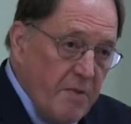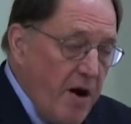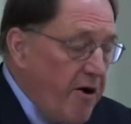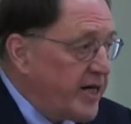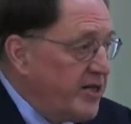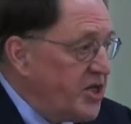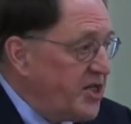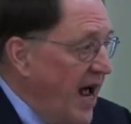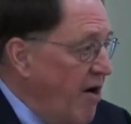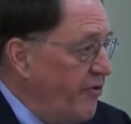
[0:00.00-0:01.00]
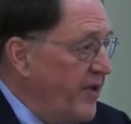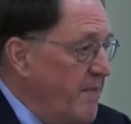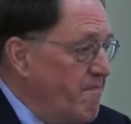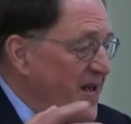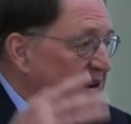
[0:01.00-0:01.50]
The American South
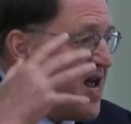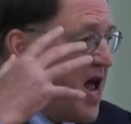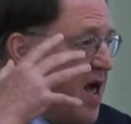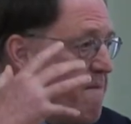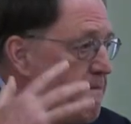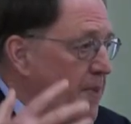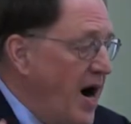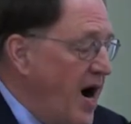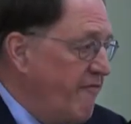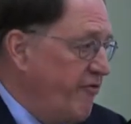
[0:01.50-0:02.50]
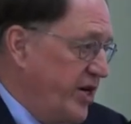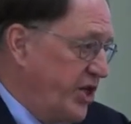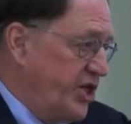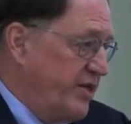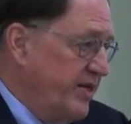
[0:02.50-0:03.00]
had been
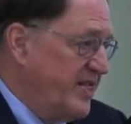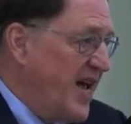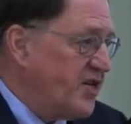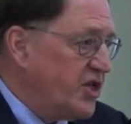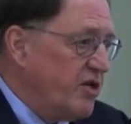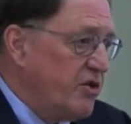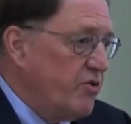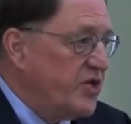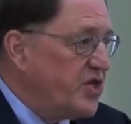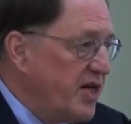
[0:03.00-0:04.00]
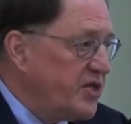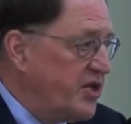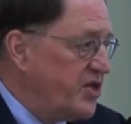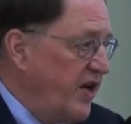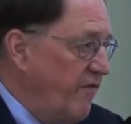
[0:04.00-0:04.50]
impoverished, destitute
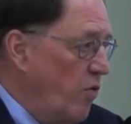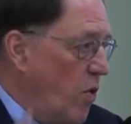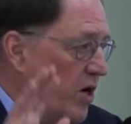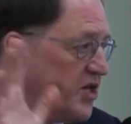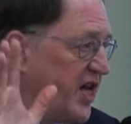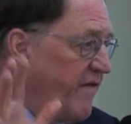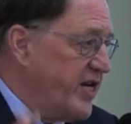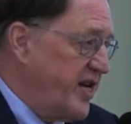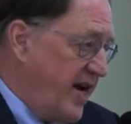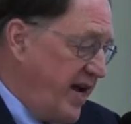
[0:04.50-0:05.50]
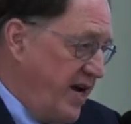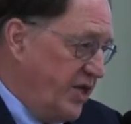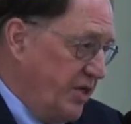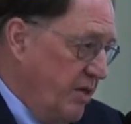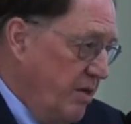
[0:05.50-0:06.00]
since the Civil War, 7
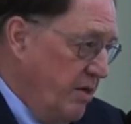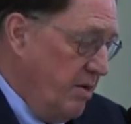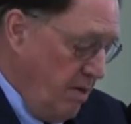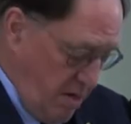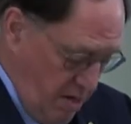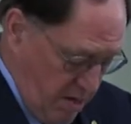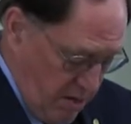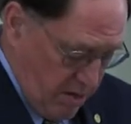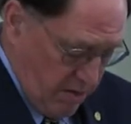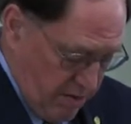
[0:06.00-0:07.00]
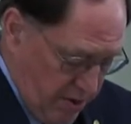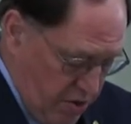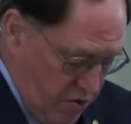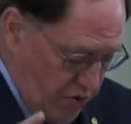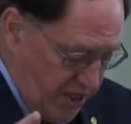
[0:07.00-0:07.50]
decades.
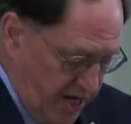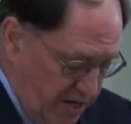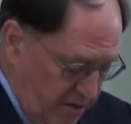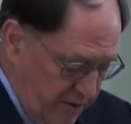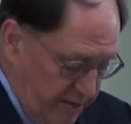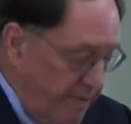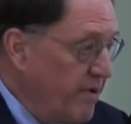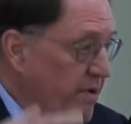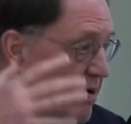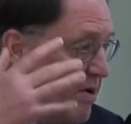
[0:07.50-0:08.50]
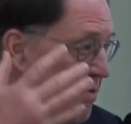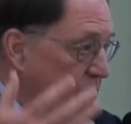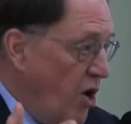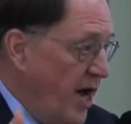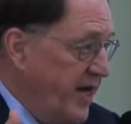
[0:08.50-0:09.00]
The New Deal
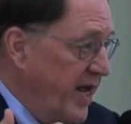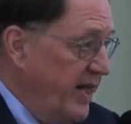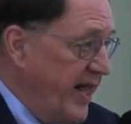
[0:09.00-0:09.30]
brought